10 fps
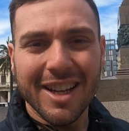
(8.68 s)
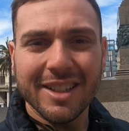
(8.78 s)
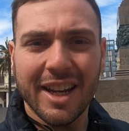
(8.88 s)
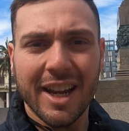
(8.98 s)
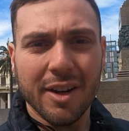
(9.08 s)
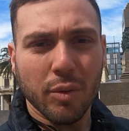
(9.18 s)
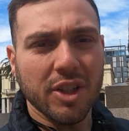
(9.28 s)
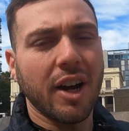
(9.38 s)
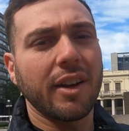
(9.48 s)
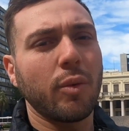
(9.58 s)
Today, we're
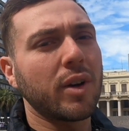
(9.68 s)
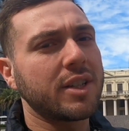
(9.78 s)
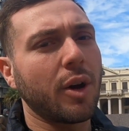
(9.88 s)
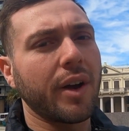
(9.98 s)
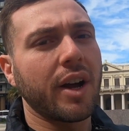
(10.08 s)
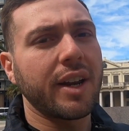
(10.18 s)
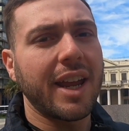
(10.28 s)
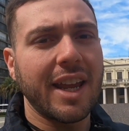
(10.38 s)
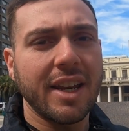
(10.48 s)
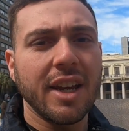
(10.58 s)
talking what's going on
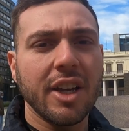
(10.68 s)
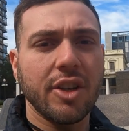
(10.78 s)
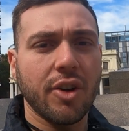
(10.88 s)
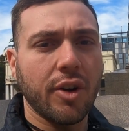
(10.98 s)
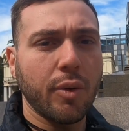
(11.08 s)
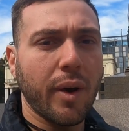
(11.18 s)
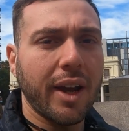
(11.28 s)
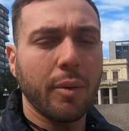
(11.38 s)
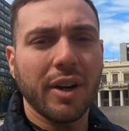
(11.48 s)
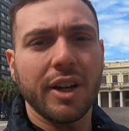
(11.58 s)
in
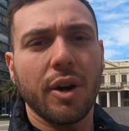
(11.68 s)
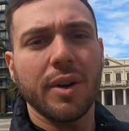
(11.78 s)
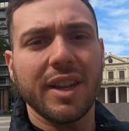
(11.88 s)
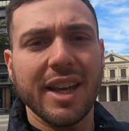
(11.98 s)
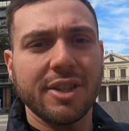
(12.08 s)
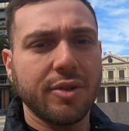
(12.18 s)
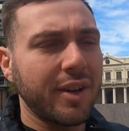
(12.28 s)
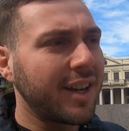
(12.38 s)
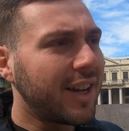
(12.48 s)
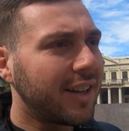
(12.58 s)
Uruguay. We're gonna go into the
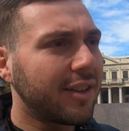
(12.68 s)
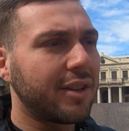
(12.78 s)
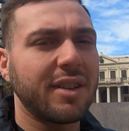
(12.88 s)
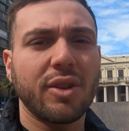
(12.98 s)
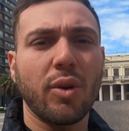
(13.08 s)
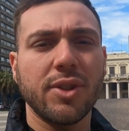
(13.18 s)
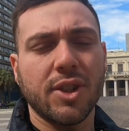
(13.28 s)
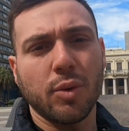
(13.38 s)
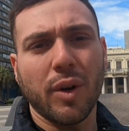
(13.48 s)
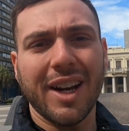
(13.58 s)
history, a little into the
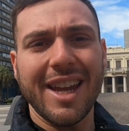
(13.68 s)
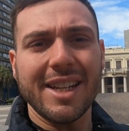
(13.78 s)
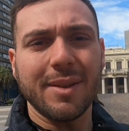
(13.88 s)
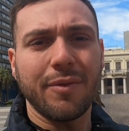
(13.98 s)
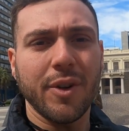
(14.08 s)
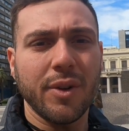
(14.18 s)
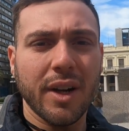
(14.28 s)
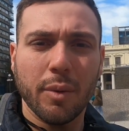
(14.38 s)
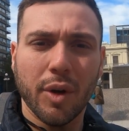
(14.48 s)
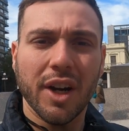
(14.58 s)
culture, we're gonna eat some food,
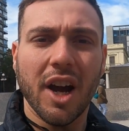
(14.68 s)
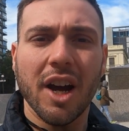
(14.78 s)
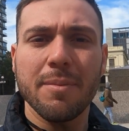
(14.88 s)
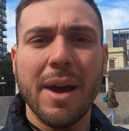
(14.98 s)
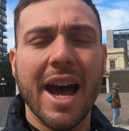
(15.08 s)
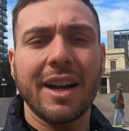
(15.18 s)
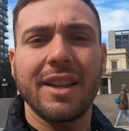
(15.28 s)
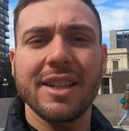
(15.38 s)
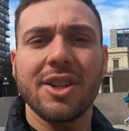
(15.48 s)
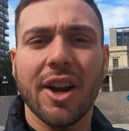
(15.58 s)
and we're gonna unpack
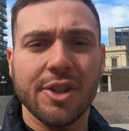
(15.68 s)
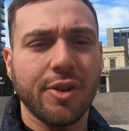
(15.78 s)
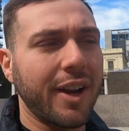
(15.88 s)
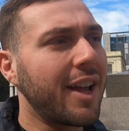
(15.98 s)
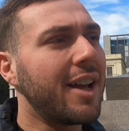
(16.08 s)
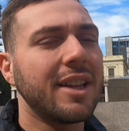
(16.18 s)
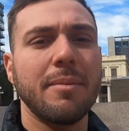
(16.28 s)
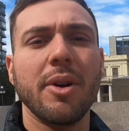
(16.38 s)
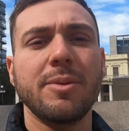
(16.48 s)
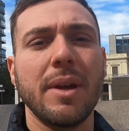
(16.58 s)
this country that
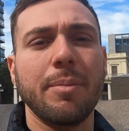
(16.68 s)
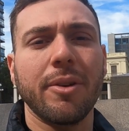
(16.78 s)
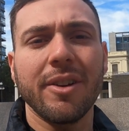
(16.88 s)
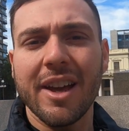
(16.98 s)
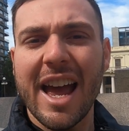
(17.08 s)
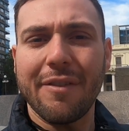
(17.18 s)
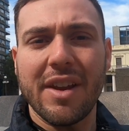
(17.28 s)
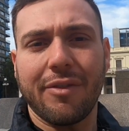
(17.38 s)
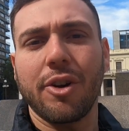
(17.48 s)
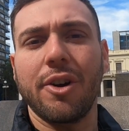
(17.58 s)
most people have
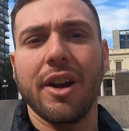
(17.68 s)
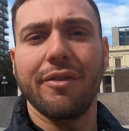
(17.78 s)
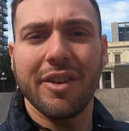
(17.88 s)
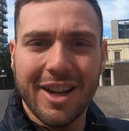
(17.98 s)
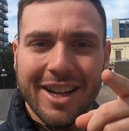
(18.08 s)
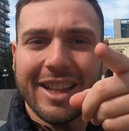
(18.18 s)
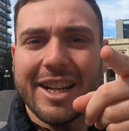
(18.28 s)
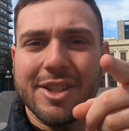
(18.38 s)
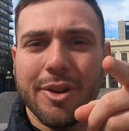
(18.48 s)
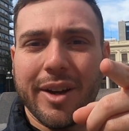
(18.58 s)
never heard of.
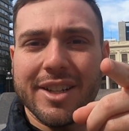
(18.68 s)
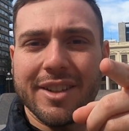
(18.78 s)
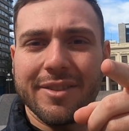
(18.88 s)
Let's do it.